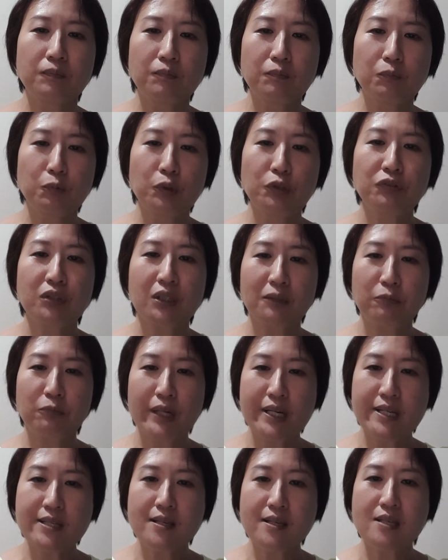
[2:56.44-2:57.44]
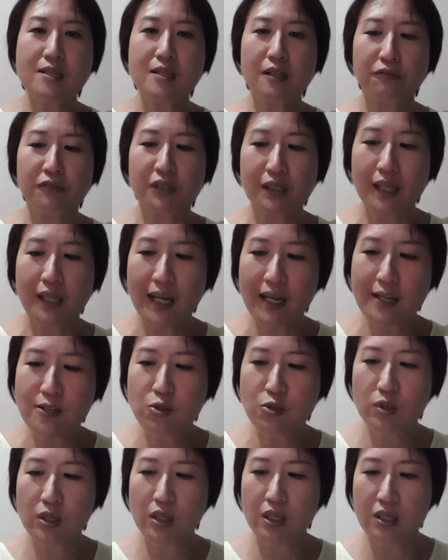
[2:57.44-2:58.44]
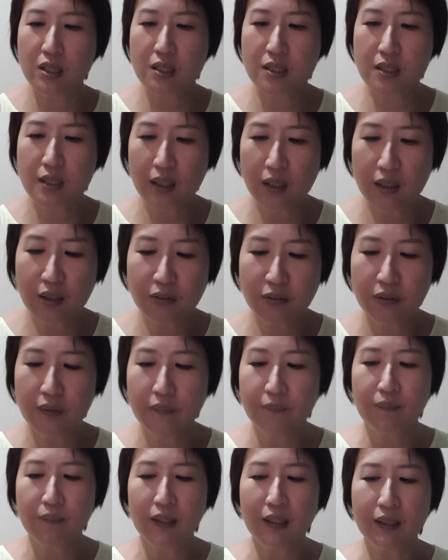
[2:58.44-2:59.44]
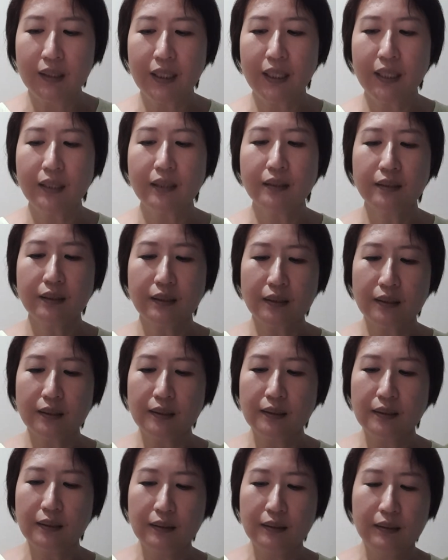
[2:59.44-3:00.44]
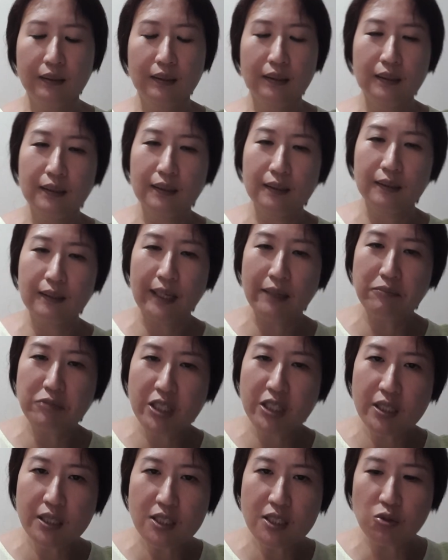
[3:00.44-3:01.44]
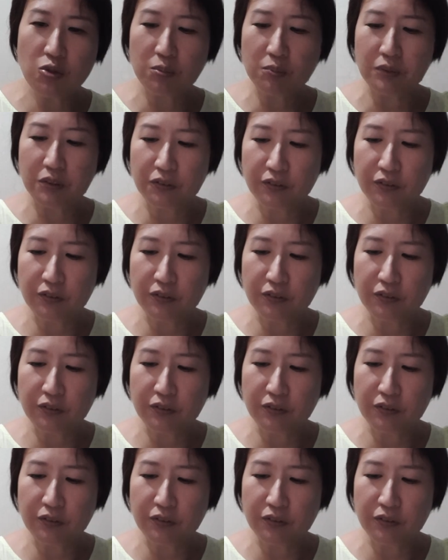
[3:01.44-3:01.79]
with the presence of the Tai Sui itself, then the emptiness will be